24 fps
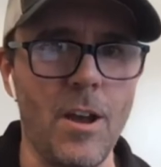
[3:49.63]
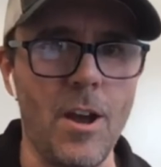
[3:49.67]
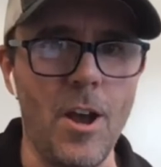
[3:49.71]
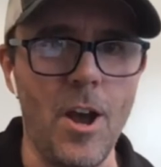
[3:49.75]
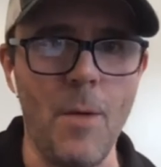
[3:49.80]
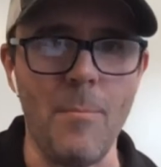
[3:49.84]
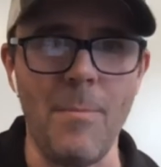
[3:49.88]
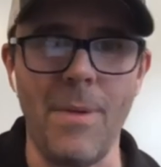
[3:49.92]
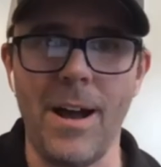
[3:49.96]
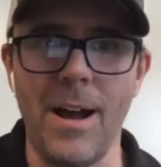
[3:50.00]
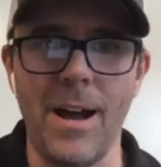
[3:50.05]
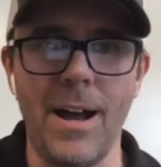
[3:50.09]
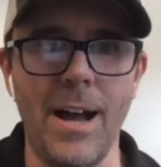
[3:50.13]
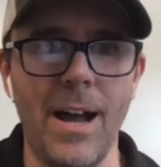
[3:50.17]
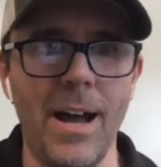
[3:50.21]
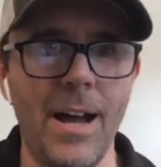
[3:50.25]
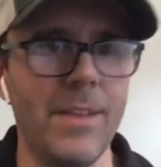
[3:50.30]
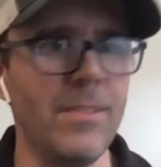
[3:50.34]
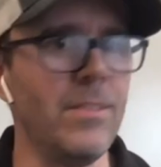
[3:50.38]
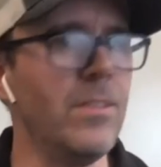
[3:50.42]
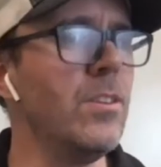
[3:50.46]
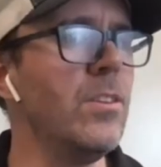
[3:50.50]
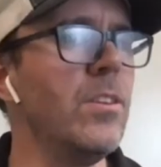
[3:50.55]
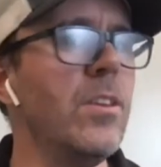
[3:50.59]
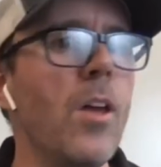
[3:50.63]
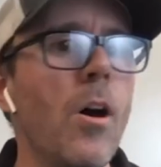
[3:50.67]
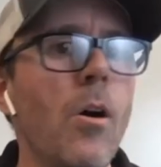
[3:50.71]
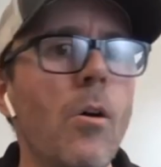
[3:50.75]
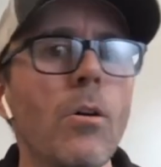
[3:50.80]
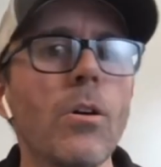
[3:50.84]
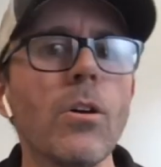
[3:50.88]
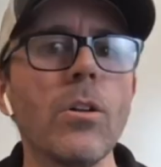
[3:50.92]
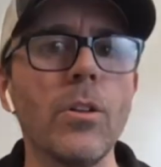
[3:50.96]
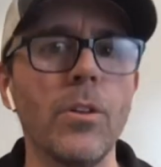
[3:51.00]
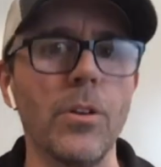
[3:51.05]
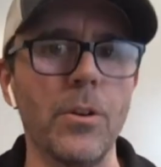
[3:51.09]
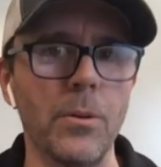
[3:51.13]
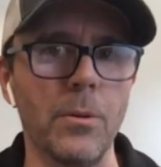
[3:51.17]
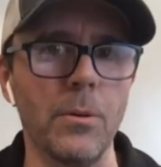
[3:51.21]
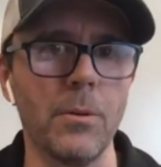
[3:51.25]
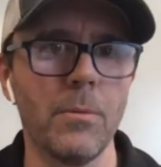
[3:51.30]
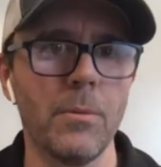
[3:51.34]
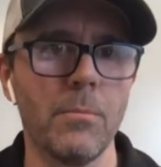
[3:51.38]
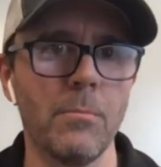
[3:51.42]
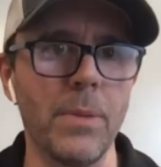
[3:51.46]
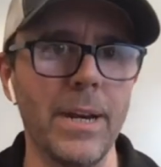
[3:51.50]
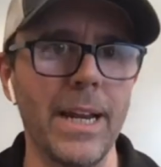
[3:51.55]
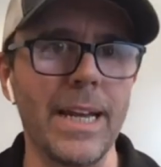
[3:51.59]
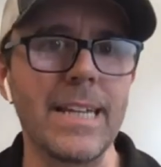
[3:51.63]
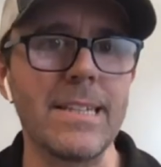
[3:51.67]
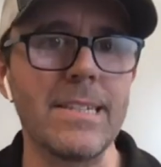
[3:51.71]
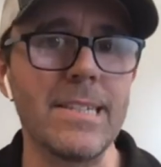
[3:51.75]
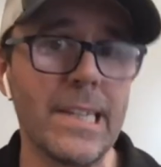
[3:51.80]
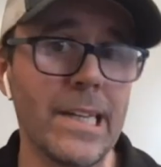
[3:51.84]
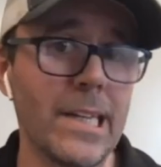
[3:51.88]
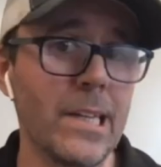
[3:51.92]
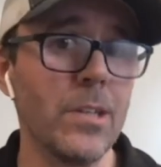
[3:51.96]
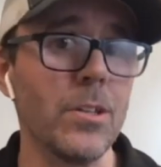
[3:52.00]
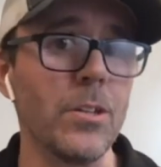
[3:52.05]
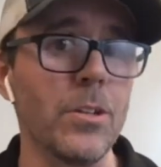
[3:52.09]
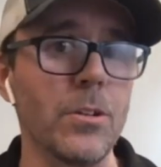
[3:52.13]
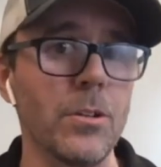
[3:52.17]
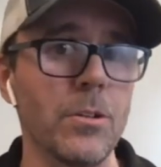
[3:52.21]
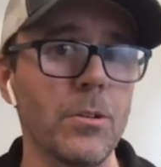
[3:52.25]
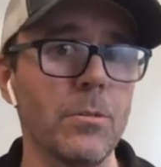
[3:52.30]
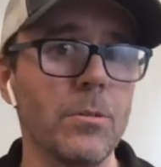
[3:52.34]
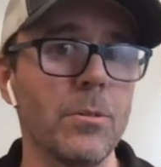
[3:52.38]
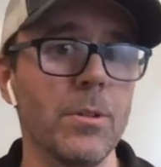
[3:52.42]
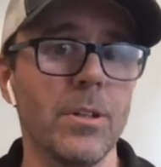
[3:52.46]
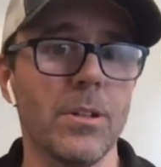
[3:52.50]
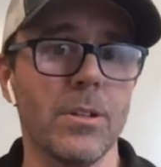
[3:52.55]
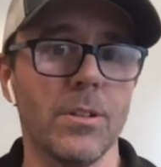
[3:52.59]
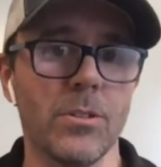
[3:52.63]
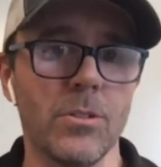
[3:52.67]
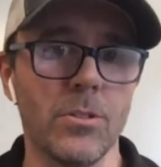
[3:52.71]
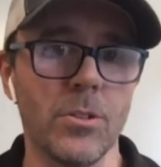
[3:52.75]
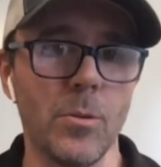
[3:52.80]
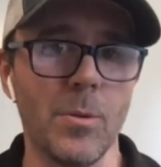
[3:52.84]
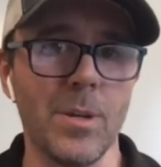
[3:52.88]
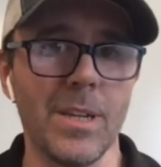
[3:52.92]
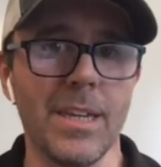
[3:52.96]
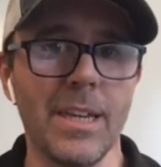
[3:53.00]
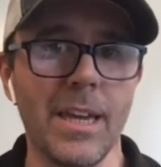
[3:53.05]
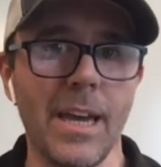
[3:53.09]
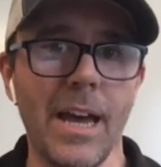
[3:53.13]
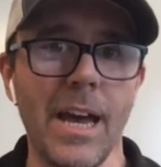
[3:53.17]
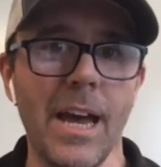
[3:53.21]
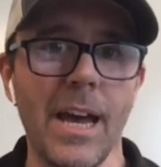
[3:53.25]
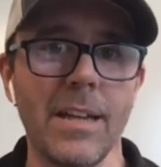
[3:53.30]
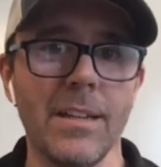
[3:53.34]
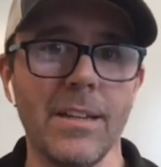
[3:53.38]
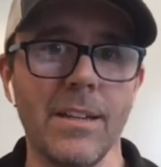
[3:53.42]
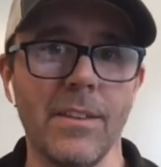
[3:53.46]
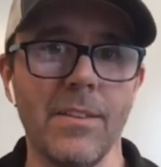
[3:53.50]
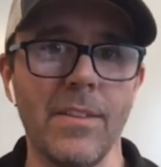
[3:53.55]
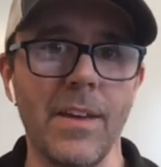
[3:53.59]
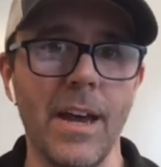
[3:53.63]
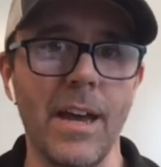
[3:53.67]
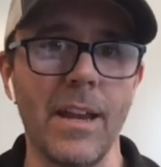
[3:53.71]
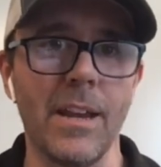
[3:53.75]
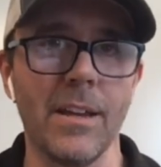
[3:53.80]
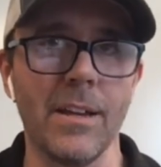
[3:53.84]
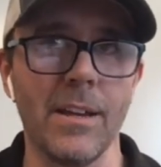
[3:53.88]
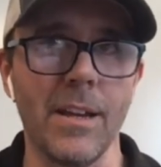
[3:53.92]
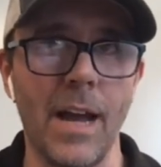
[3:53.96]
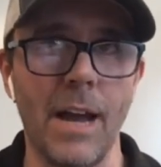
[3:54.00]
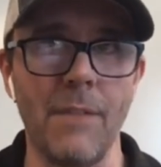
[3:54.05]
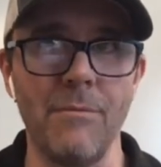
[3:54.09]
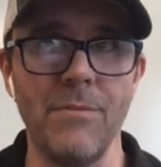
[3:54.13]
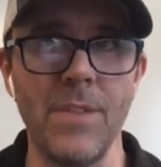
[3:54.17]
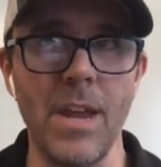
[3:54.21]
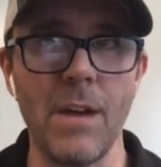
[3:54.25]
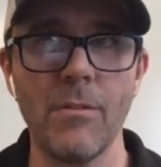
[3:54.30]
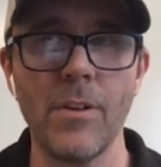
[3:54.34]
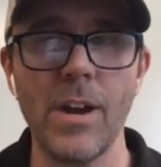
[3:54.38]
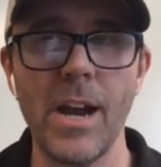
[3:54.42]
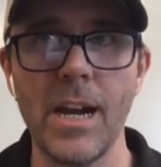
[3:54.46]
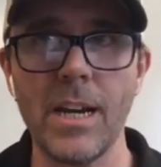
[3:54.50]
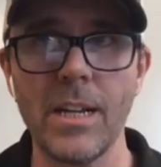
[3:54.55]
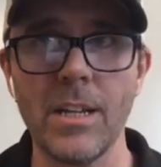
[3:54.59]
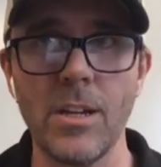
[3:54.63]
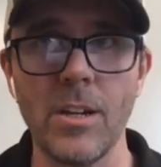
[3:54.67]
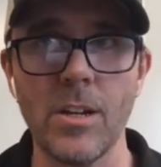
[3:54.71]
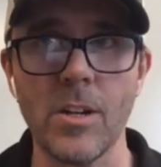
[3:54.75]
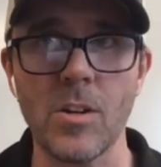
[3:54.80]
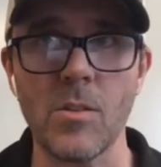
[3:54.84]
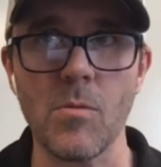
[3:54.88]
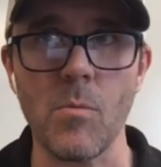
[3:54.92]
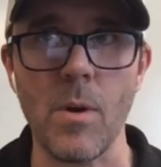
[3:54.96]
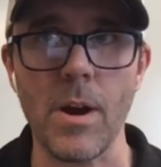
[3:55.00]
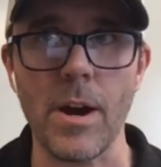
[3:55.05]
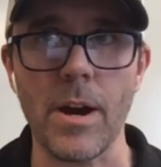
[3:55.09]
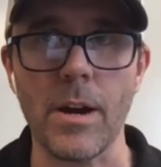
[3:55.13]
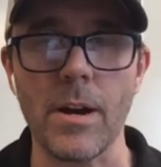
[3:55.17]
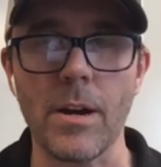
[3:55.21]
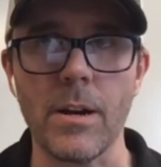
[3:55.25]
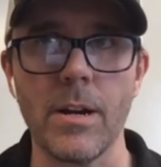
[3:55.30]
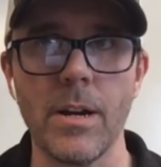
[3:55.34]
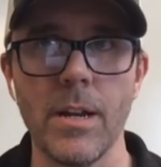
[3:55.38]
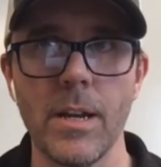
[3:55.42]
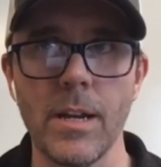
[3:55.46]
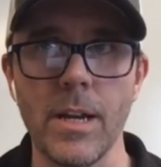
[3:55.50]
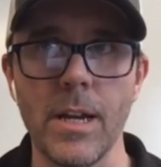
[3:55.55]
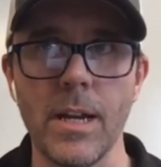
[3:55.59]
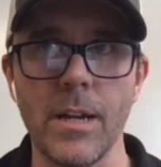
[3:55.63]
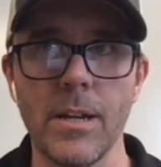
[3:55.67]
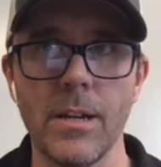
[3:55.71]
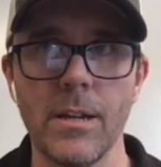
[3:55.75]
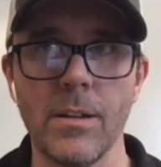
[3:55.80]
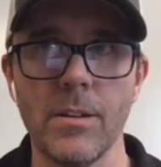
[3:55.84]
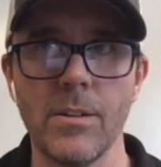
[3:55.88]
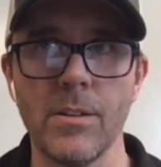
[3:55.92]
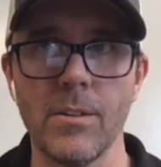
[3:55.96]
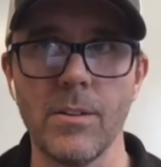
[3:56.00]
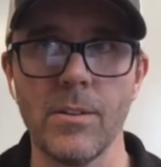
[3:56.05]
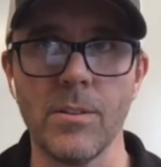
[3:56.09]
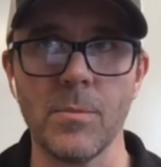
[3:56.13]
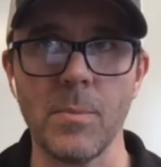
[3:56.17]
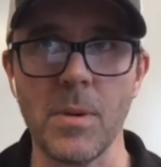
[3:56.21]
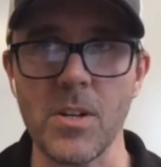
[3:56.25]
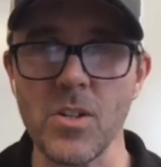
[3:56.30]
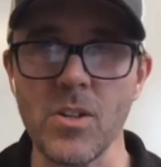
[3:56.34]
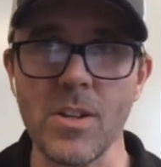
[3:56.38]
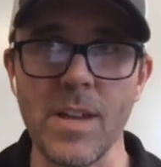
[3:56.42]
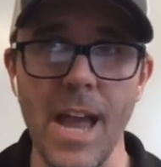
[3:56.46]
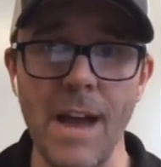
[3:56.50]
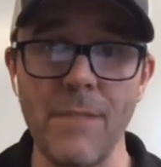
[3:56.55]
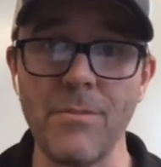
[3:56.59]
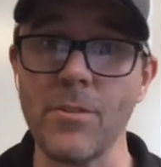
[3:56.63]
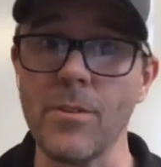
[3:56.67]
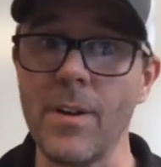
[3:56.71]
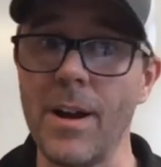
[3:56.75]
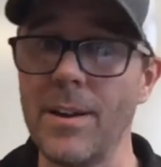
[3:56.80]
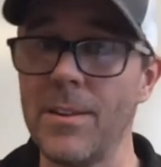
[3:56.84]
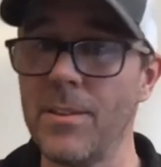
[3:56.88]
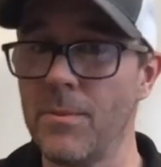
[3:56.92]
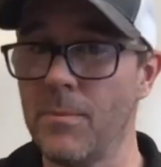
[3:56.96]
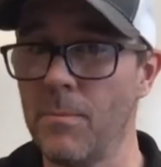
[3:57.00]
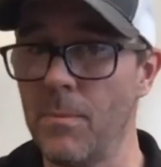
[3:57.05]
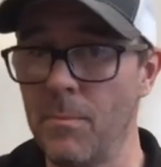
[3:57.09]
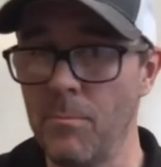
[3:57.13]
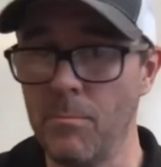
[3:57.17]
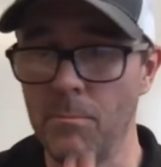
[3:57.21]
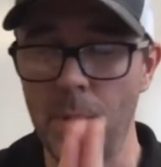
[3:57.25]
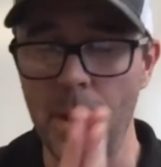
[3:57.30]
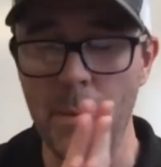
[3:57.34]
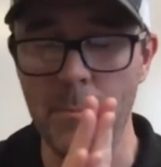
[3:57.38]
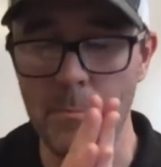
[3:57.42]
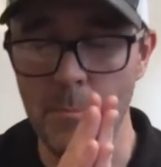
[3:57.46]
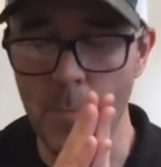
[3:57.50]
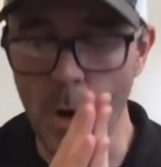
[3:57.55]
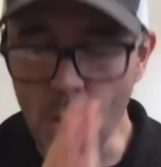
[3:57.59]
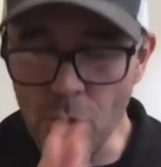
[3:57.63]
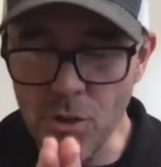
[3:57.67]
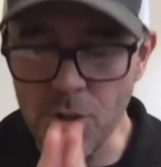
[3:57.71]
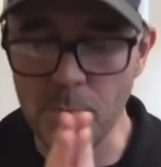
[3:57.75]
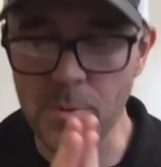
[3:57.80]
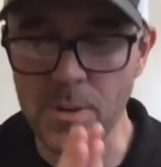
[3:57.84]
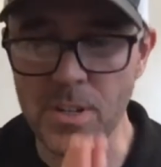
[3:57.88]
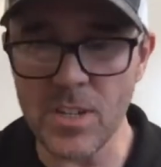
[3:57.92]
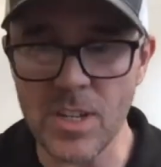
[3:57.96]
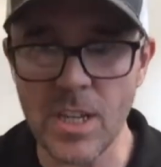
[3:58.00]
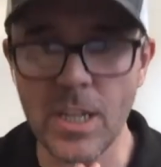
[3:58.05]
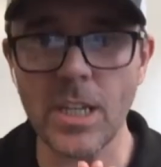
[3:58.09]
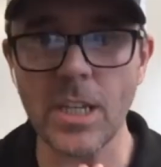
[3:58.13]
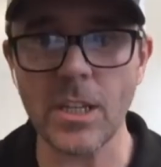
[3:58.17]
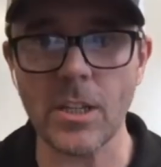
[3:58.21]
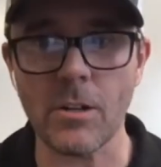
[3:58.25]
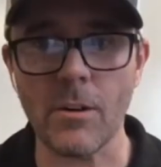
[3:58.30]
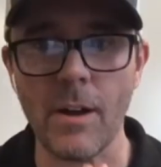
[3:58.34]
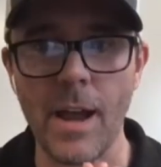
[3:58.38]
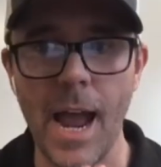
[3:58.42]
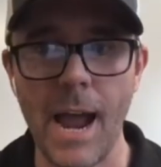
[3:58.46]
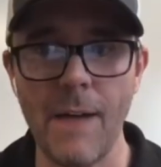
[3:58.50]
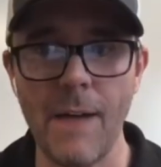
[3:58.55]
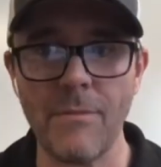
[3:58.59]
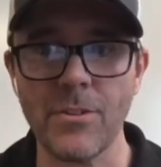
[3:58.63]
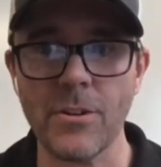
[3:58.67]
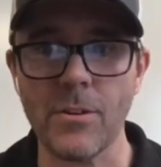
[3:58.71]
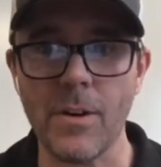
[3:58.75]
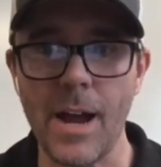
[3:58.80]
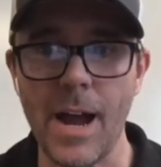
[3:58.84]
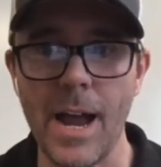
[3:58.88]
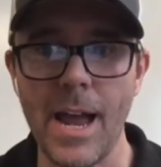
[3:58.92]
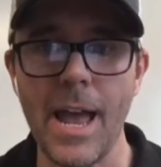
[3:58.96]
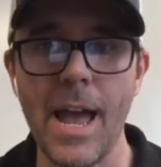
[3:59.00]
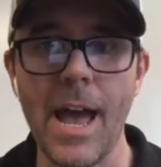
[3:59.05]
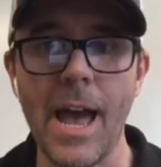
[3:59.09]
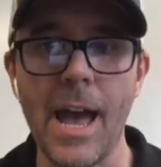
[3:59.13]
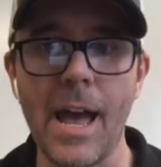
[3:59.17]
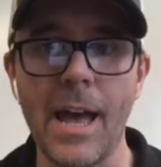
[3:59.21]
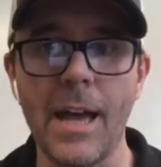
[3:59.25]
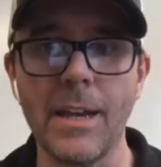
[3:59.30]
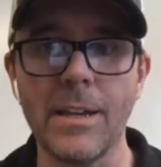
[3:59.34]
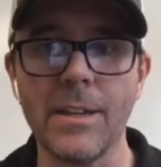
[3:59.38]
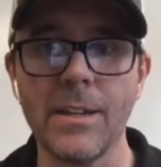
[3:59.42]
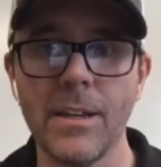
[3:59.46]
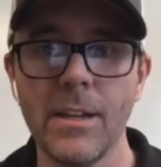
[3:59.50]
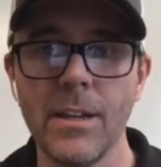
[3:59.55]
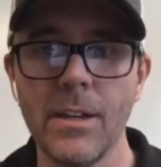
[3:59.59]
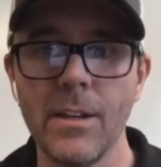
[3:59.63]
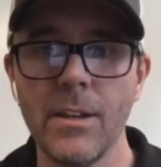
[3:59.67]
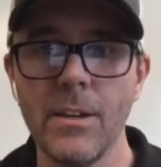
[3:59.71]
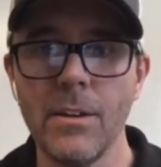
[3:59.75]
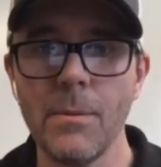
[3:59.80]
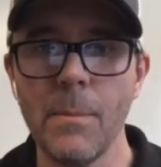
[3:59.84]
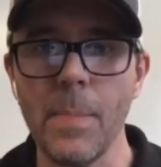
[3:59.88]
Um, no clue. But I can tell you, doing cat, that I've never had a year where especially after, most in particular, after I had